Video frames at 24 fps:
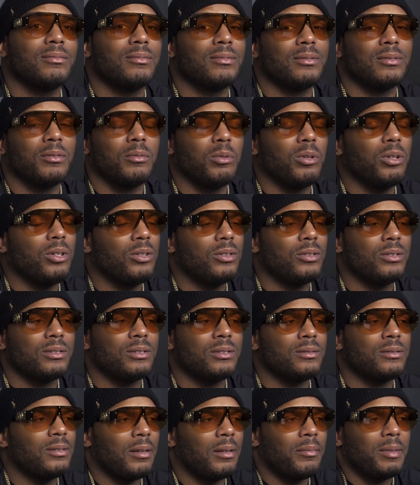the world
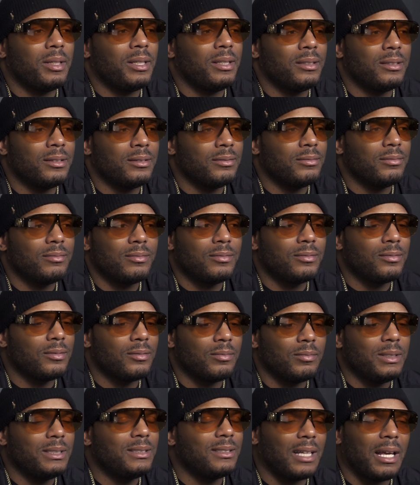is, I mean,
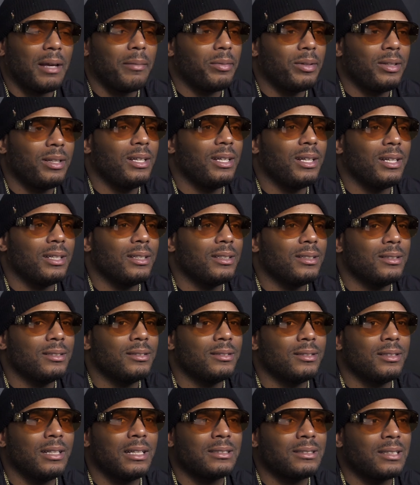we tapping in.
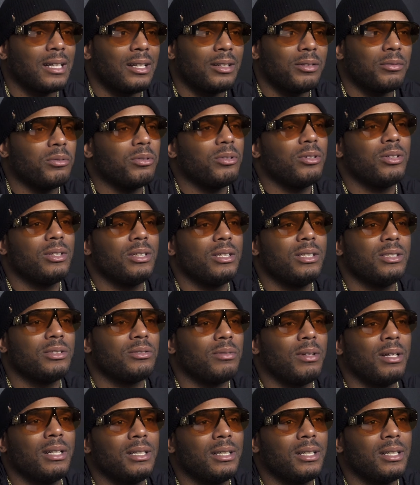That's how the world is right